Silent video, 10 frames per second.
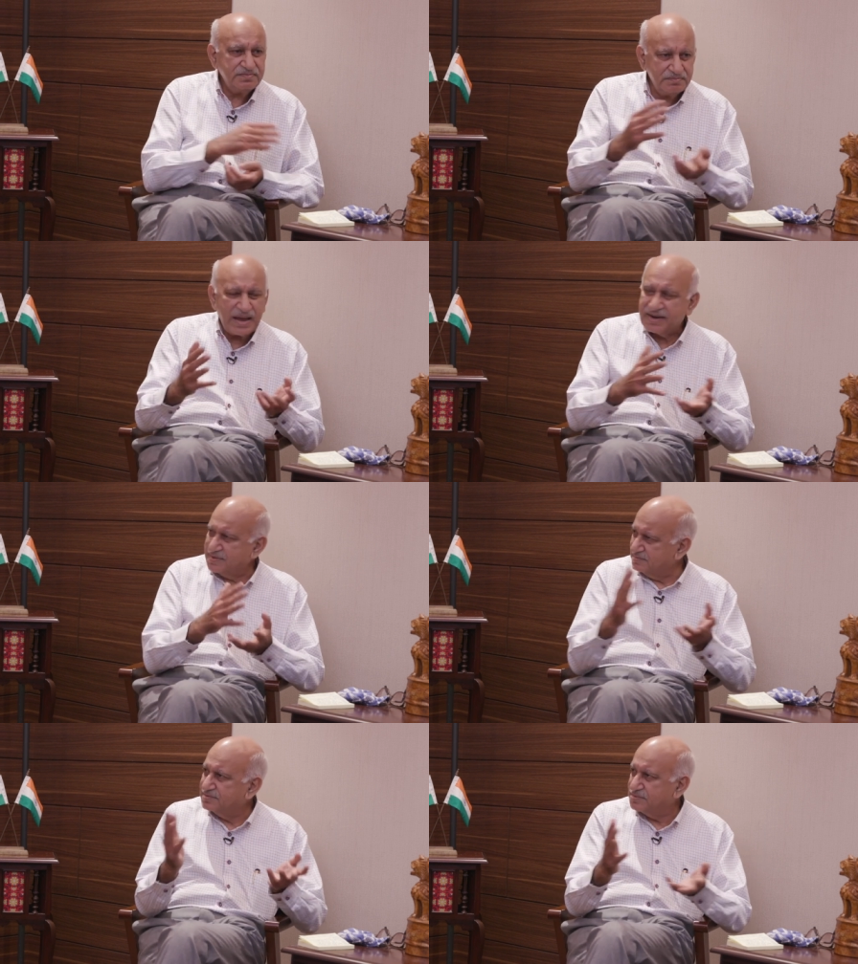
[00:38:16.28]
back
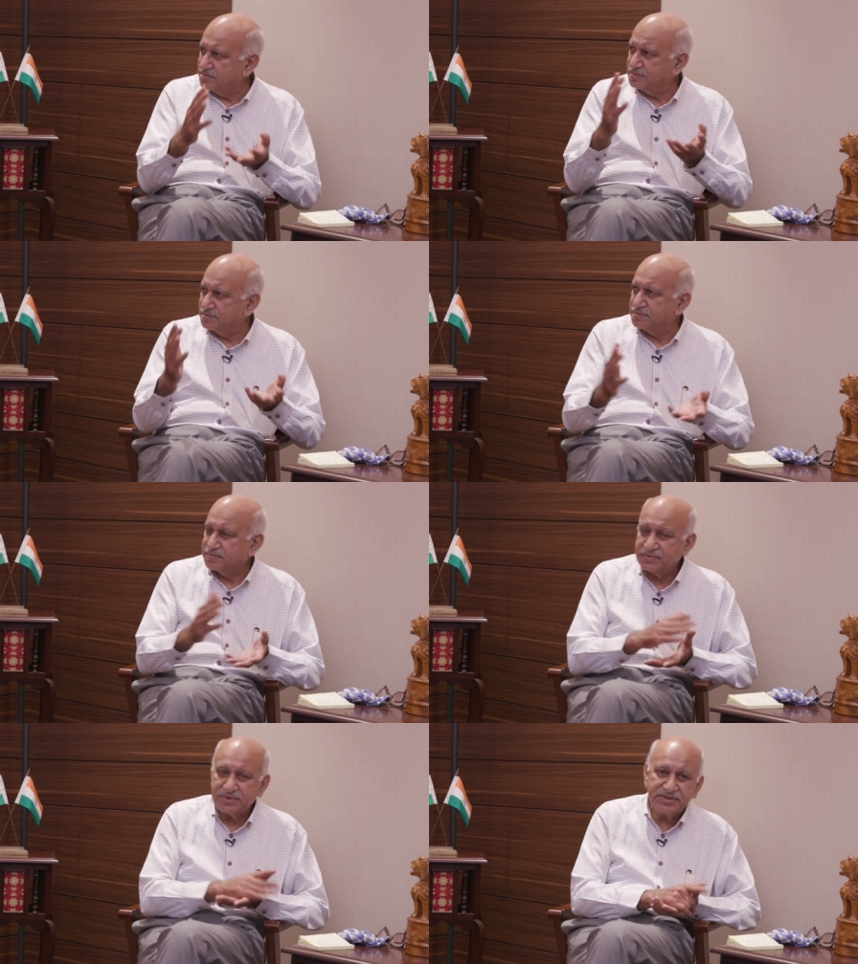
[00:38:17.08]
to
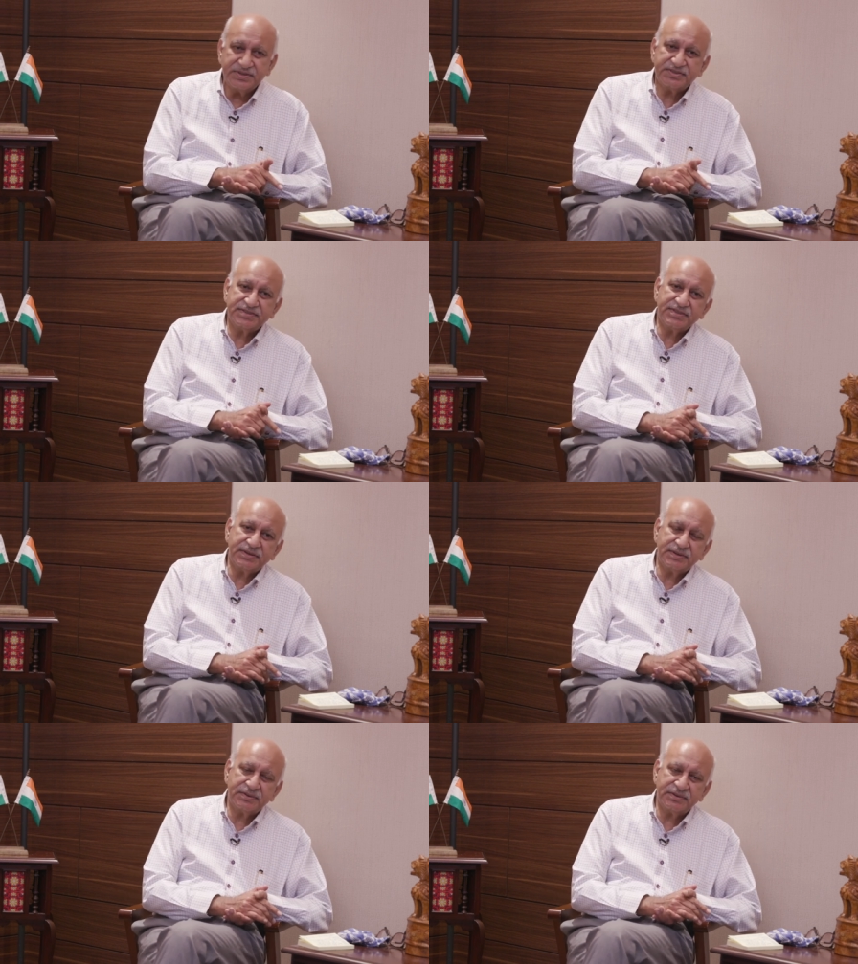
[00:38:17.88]
this
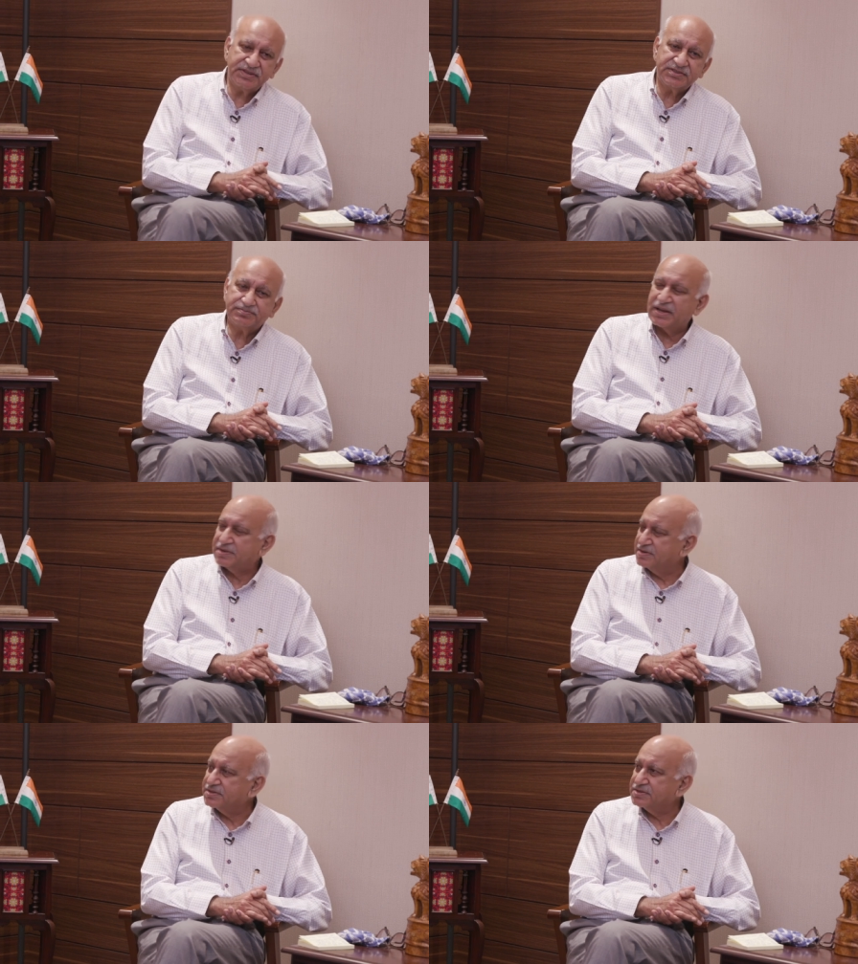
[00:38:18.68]
these
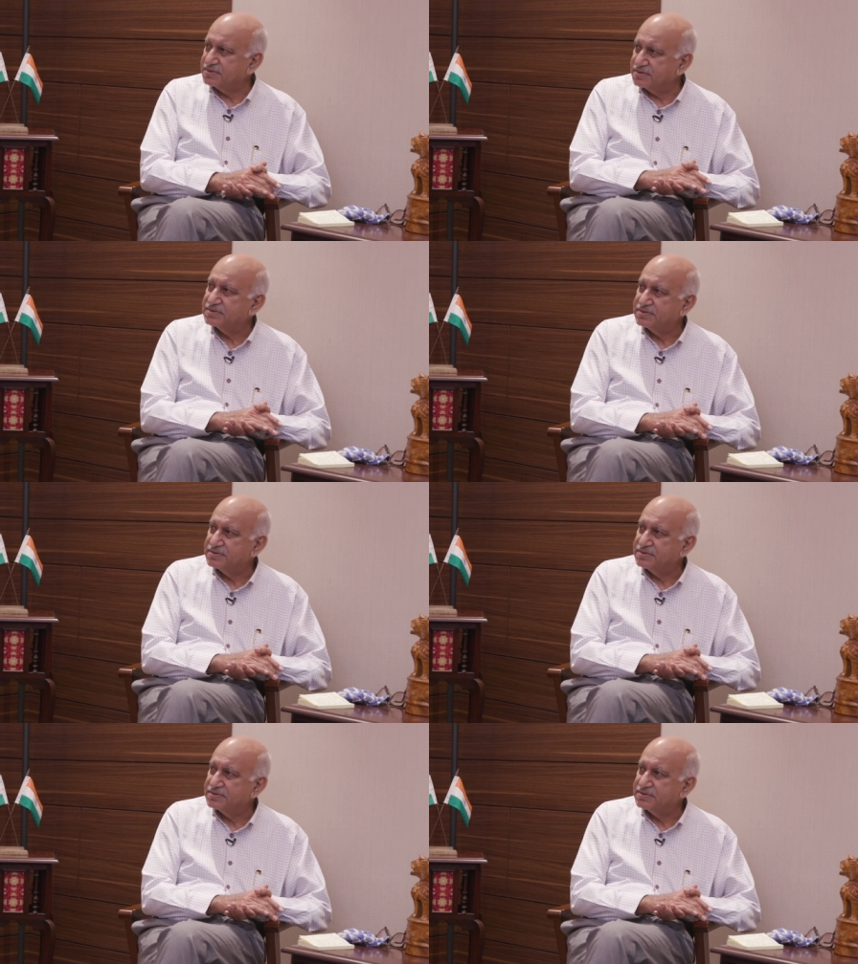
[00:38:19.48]
migrations.